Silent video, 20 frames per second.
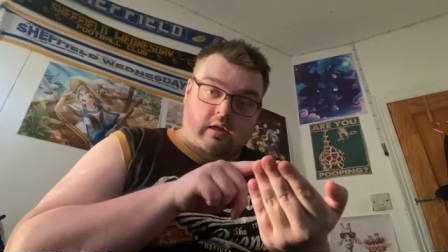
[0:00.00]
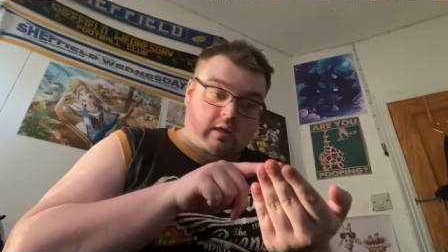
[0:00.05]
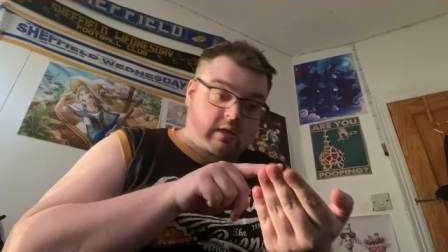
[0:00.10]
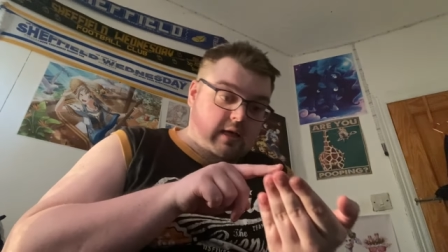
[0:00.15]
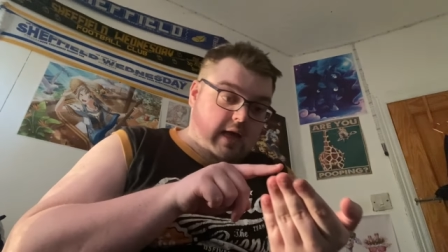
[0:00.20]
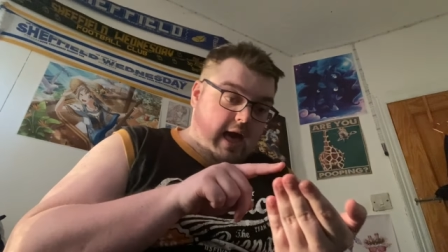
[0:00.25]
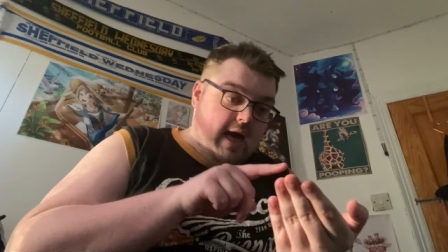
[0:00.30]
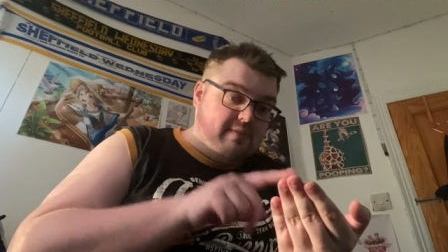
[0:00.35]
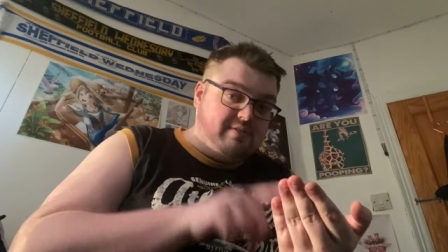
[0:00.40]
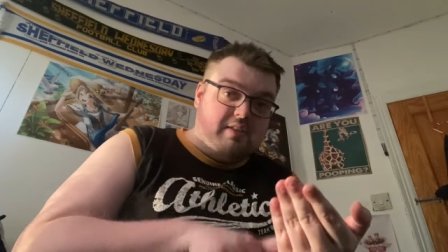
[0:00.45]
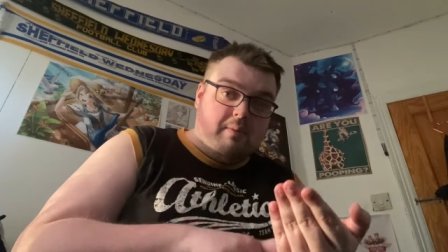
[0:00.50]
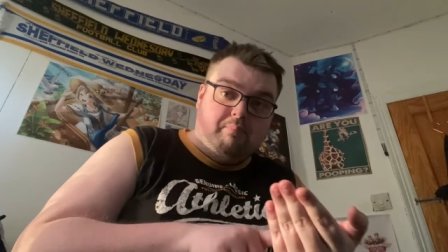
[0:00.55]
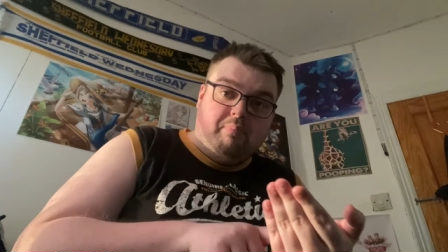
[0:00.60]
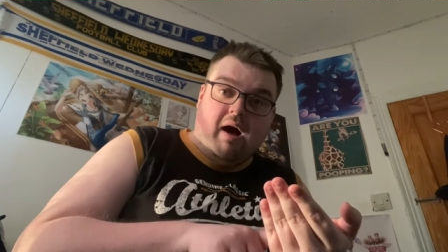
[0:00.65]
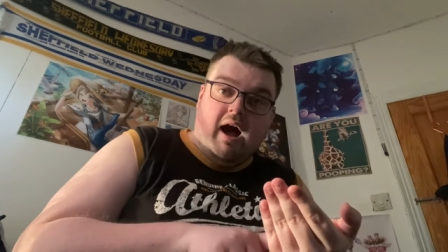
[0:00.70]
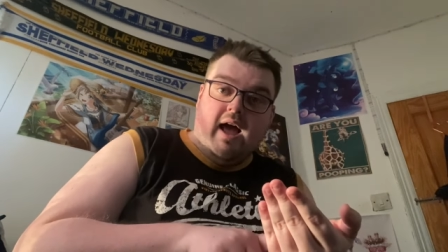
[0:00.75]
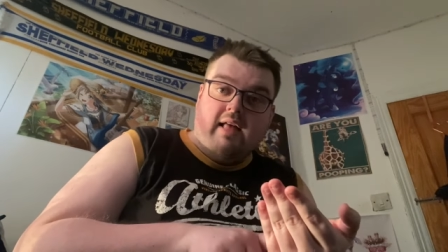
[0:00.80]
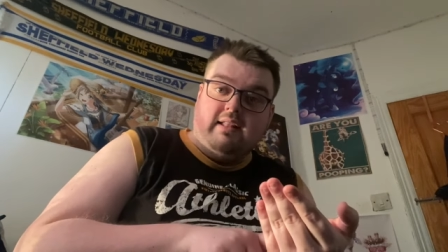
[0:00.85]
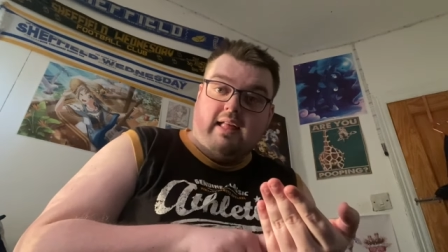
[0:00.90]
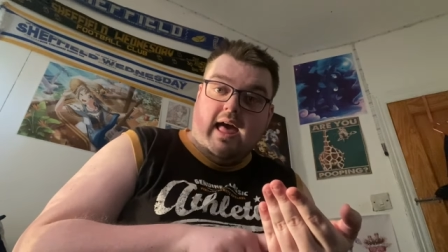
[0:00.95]
had the
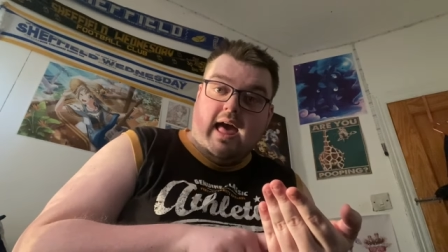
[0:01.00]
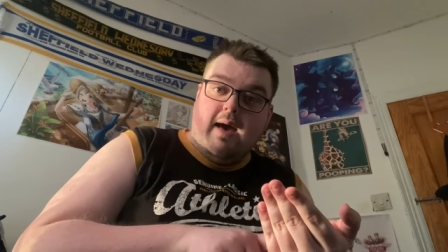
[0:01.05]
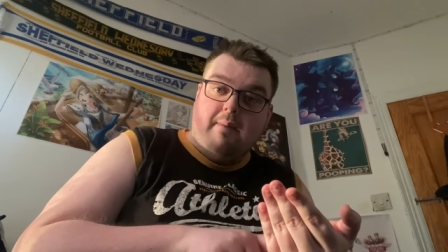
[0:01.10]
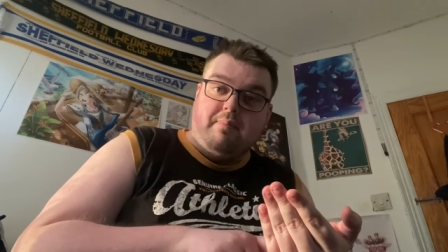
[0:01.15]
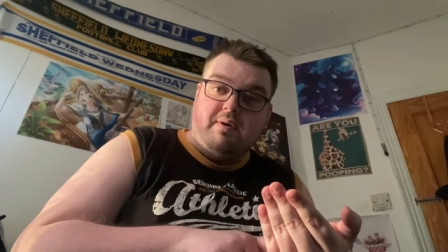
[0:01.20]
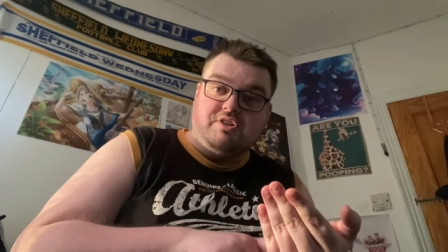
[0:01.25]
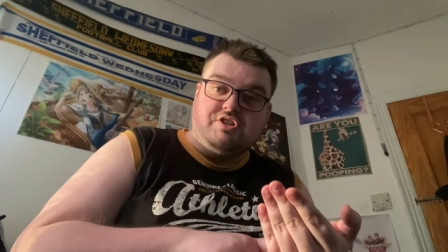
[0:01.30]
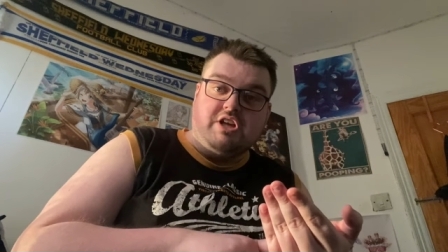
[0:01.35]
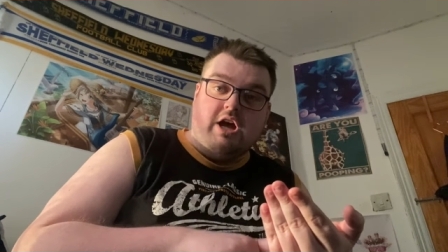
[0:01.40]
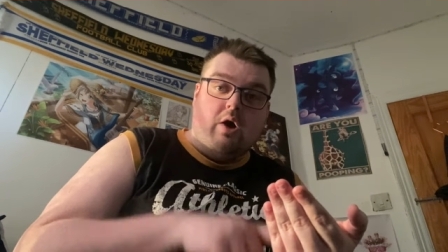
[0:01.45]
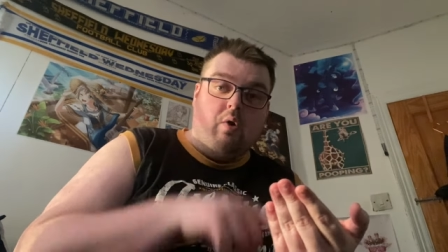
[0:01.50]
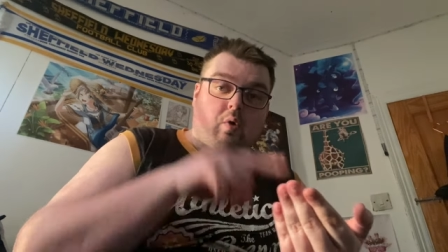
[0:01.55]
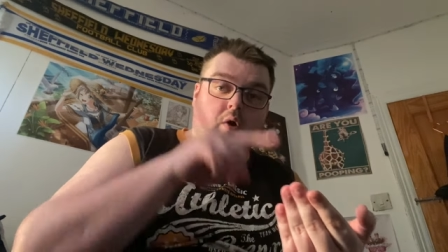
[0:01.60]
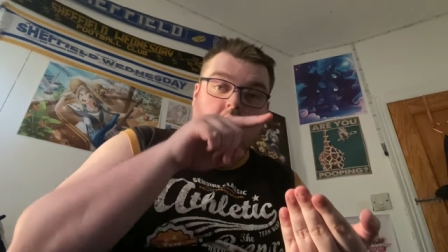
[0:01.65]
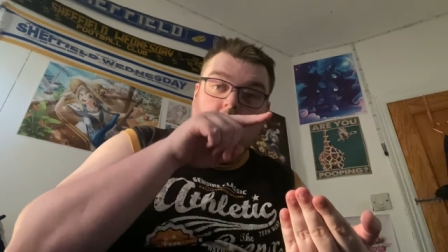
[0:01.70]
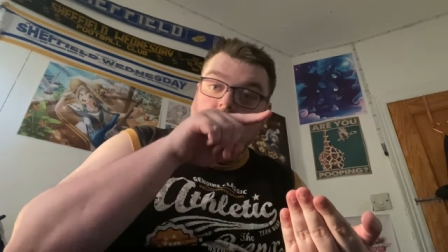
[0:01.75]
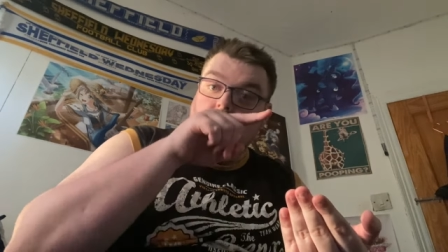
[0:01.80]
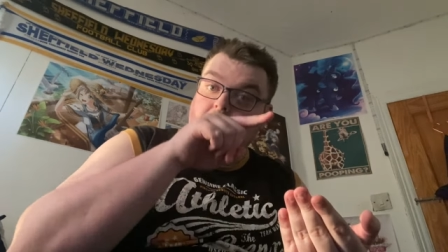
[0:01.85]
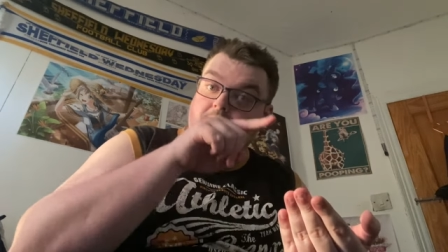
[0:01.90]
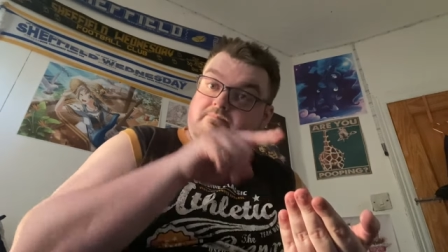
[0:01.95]
pilot episode.
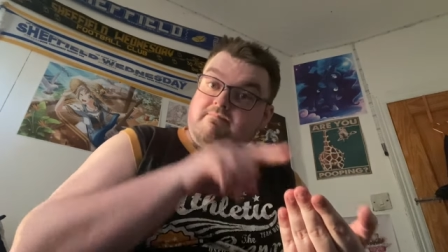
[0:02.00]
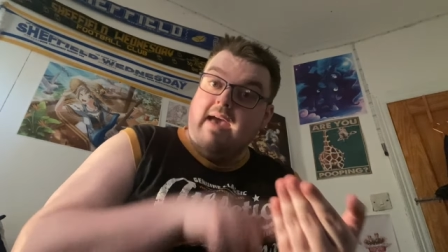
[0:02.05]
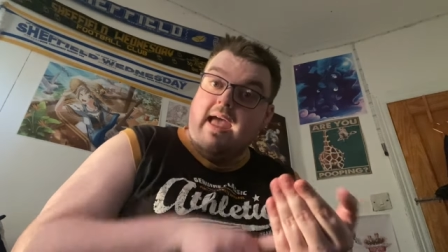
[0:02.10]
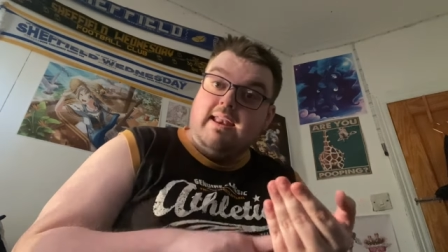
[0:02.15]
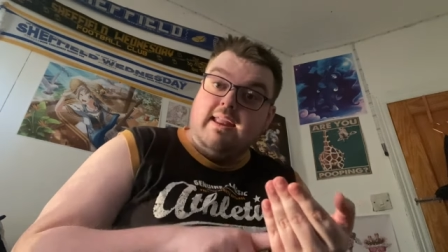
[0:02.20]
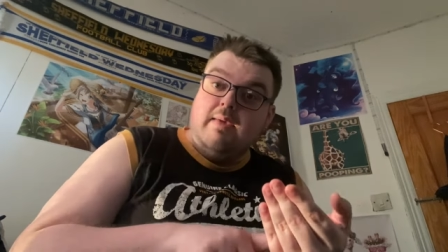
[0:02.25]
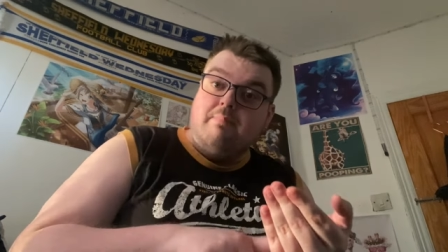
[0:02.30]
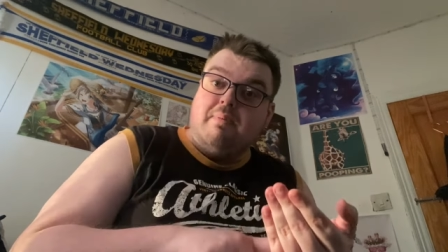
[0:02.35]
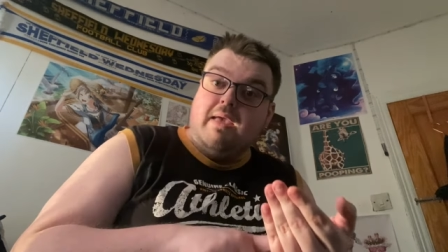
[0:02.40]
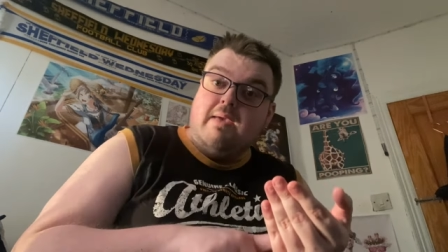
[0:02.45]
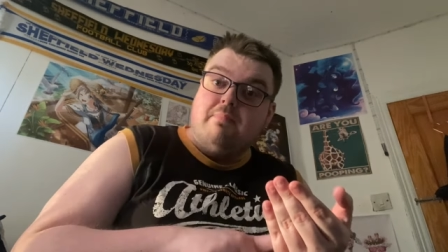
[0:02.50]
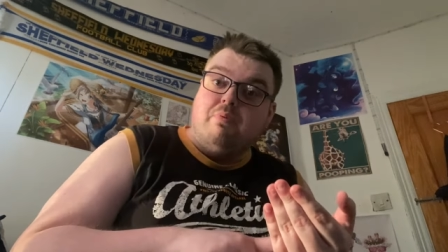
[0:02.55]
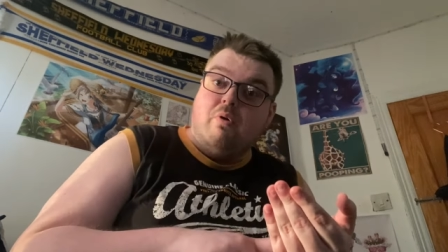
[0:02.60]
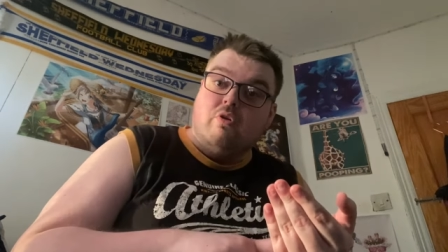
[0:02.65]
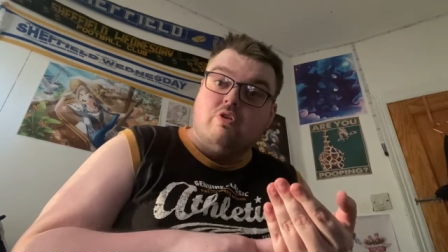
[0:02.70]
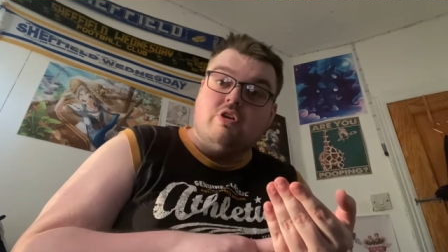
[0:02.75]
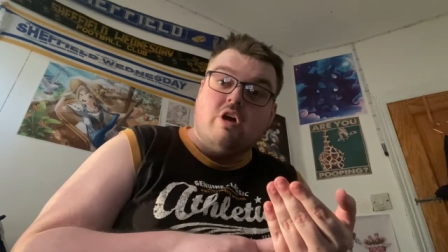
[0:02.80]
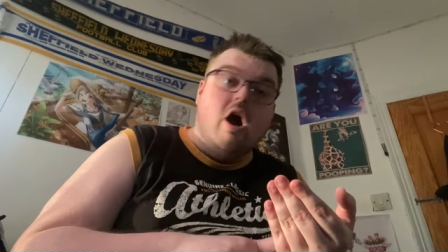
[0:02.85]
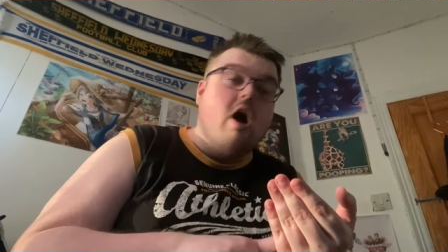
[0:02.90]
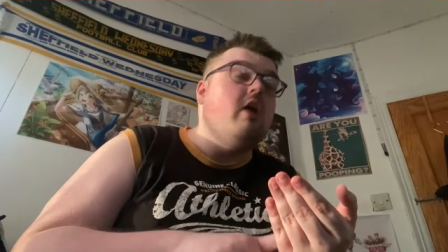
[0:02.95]
Many people
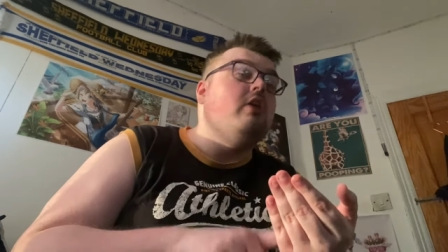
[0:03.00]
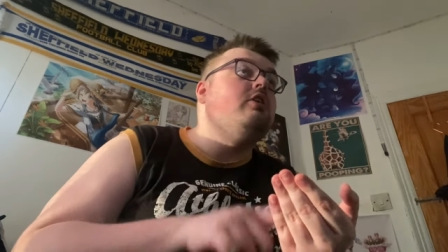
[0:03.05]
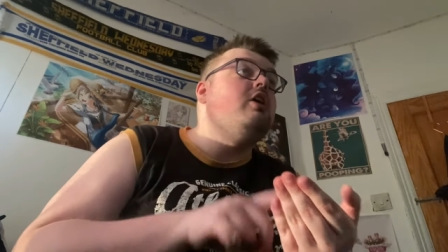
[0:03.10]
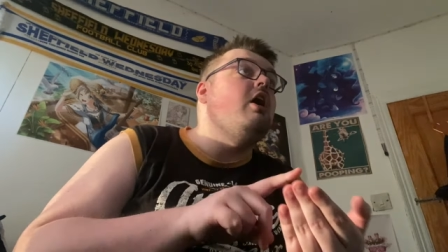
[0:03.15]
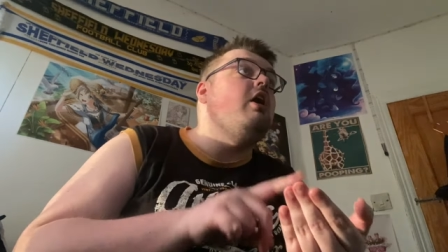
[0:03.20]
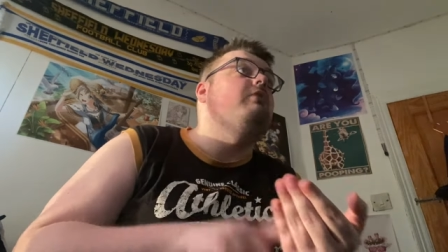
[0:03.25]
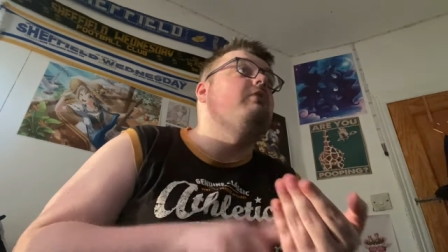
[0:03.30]
got a lot